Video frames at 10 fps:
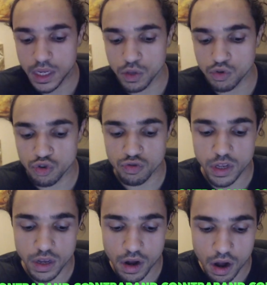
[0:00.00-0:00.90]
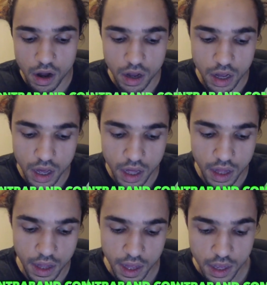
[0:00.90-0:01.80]
You truly are.
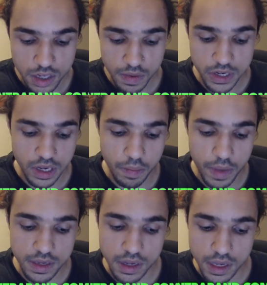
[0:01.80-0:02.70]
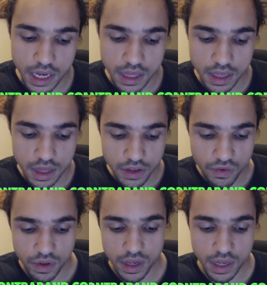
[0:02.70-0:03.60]
Especially mentally. I think that's
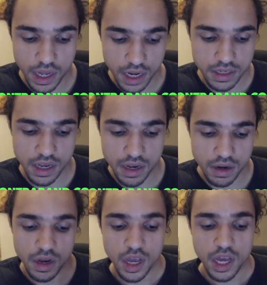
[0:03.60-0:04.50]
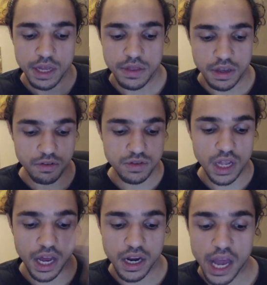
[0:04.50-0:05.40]
really, like I said, there was a
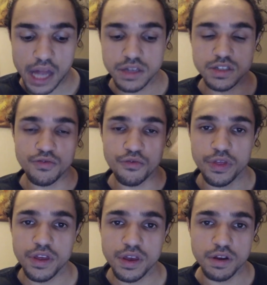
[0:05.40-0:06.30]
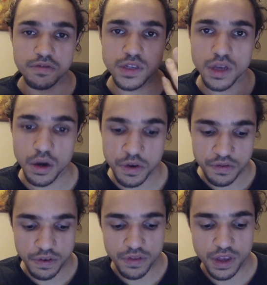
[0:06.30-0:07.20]
lot of knowledge of within, of
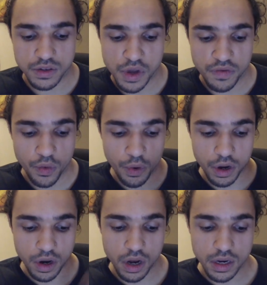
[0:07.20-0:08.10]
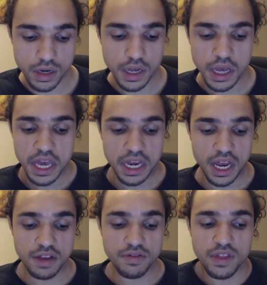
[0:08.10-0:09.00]
self, of things you have to work on.
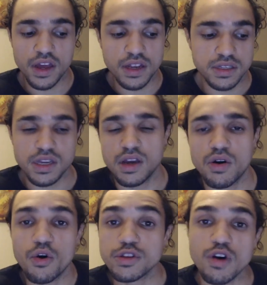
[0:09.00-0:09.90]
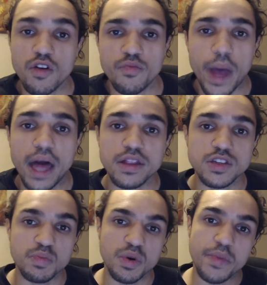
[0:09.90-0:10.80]
Not even that it's like, oh, it's off
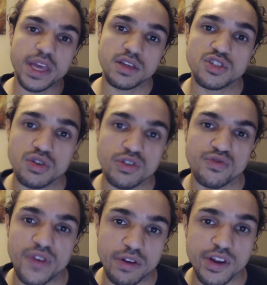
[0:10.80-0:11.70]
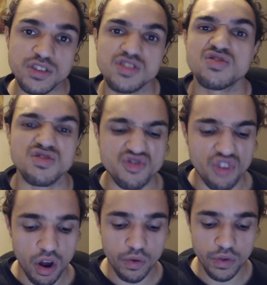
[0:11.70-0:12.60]
balance, but making sure those foundations are
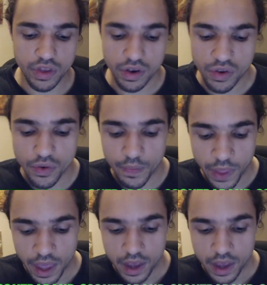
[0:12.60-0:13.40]
strong within you.